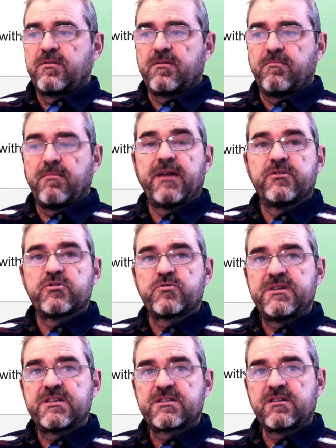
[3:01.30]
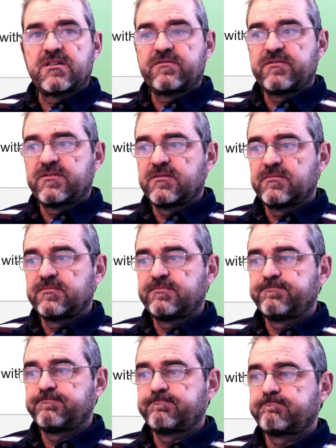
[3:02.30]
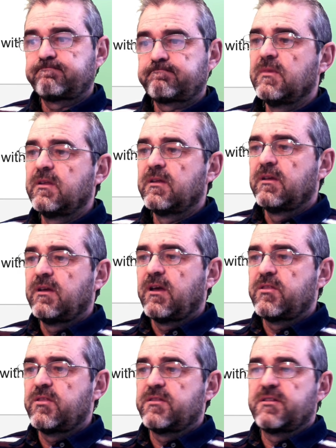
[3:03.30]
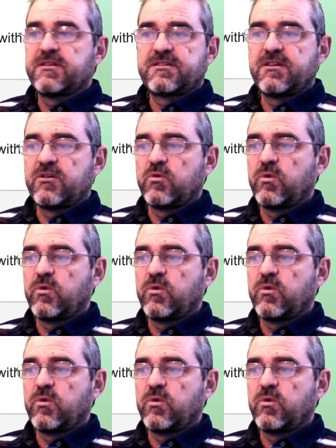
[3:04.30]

the -B stuff, and then this 0,